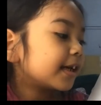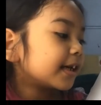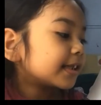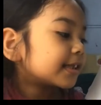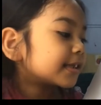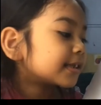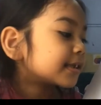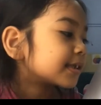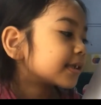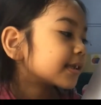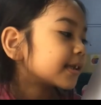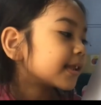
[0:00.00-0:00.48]

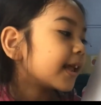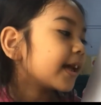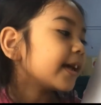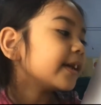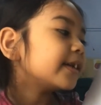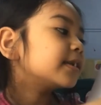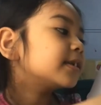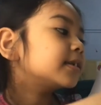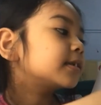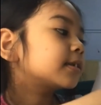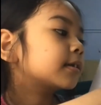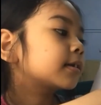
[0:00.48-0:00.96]
it's
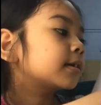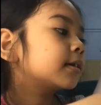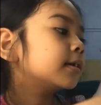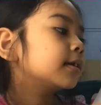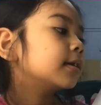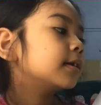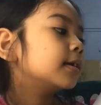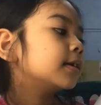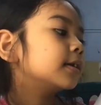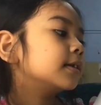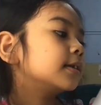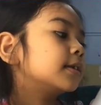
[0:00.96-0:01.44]
like
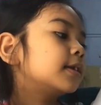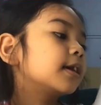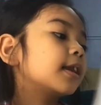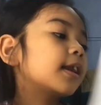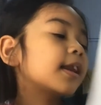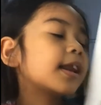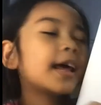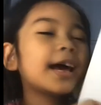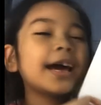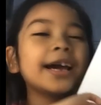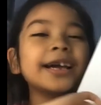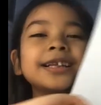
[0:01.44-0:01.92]
the
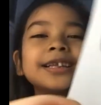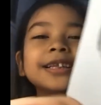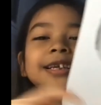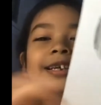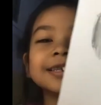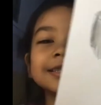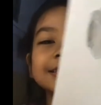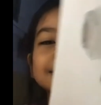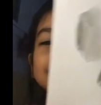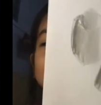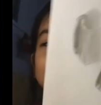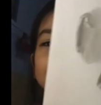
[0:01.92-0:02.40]
light
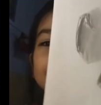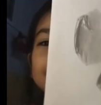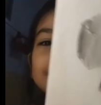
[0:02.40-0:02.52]
is